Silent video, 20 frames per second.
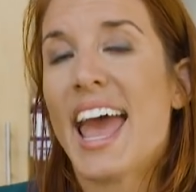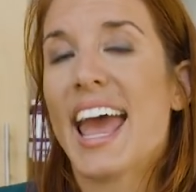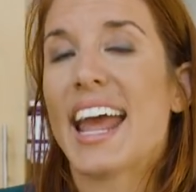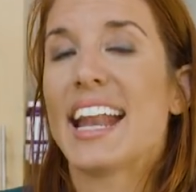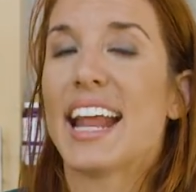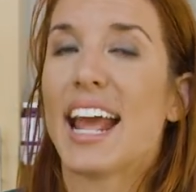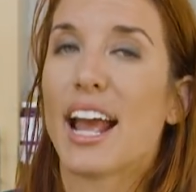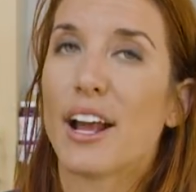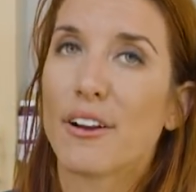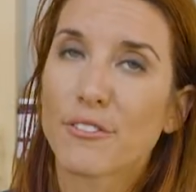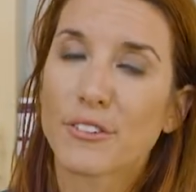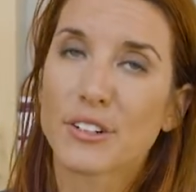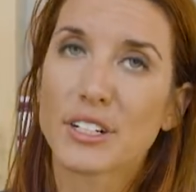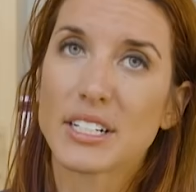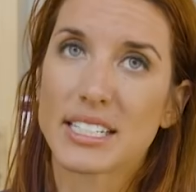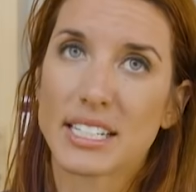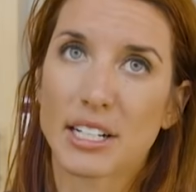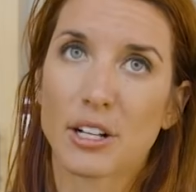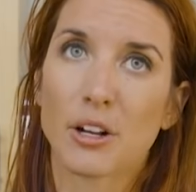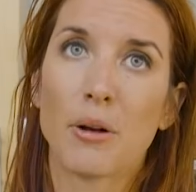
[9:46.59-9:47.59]
and every
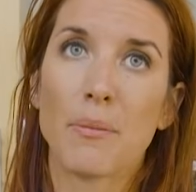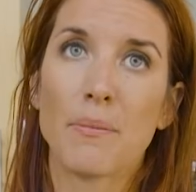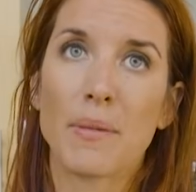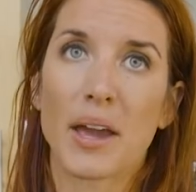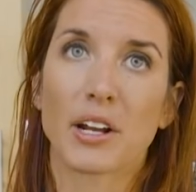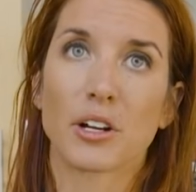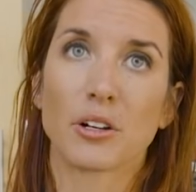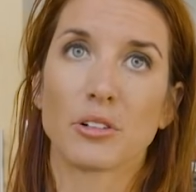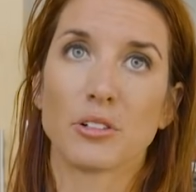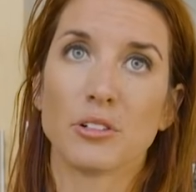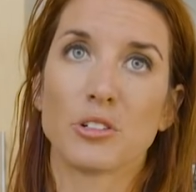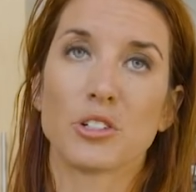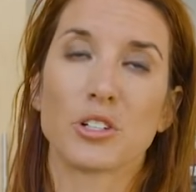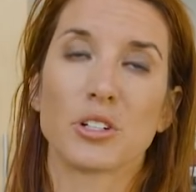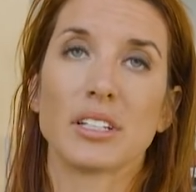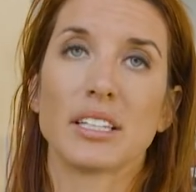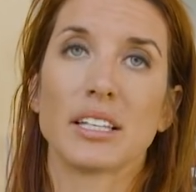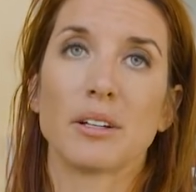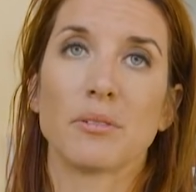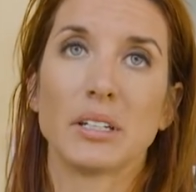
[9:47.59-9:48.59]
single
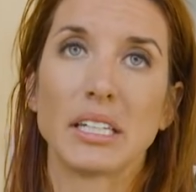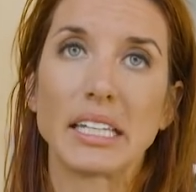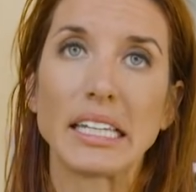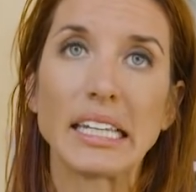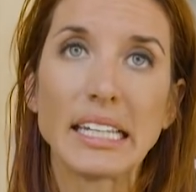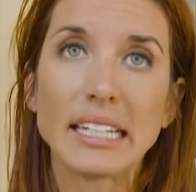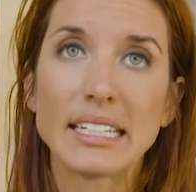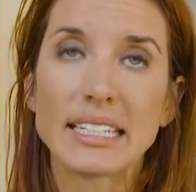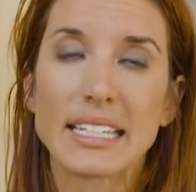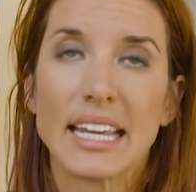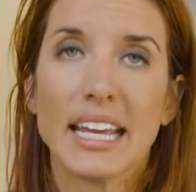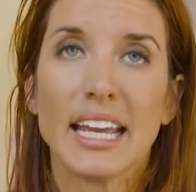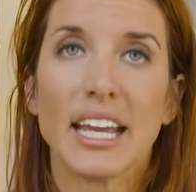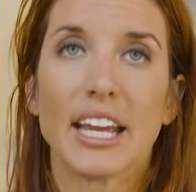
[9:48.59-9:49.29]
macronutrient that we eat